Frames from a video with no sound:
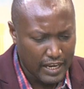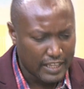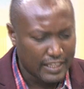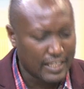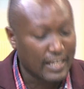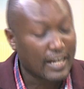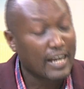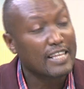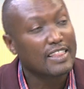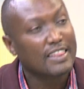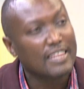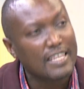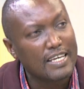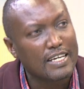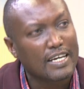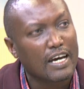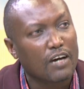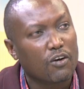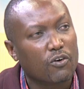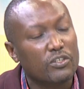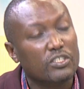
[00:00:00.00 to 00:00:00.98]
that I
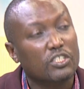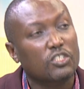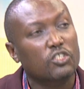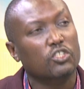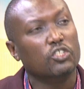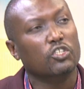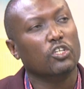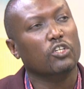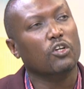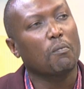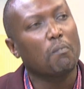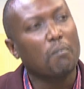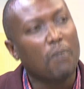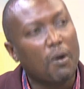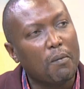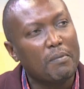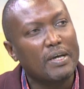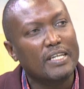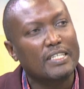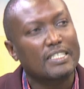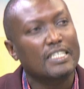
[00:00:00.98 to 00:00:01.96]
think a constitutional
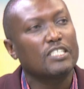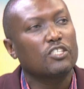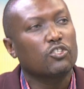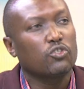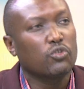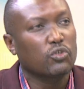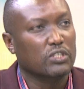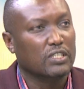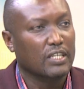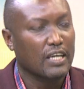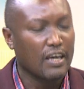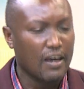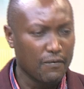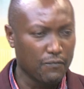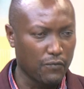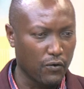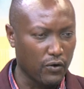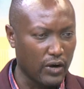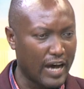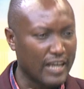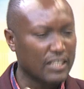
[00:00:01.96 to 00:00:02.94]
moment is used
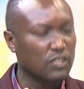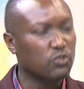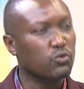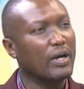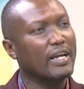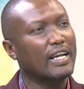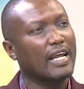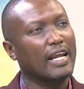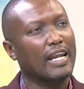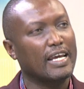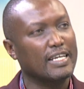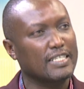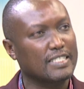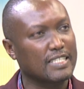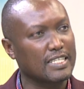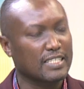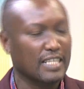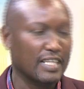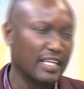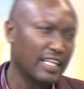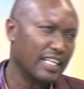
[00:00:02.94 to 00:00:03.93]
for us to analyze
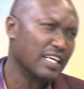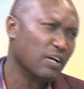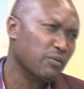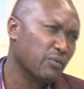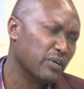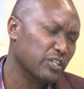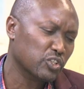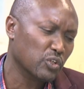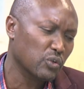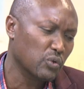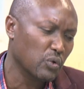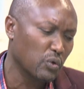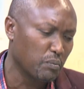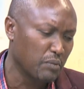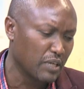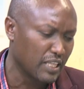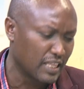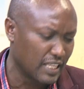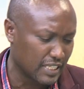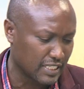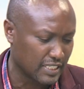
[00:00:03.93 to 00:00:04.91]
this. Another question would
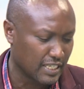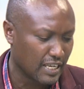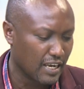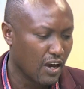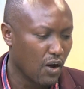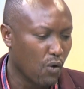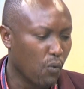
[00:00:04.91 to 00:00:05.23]
be this.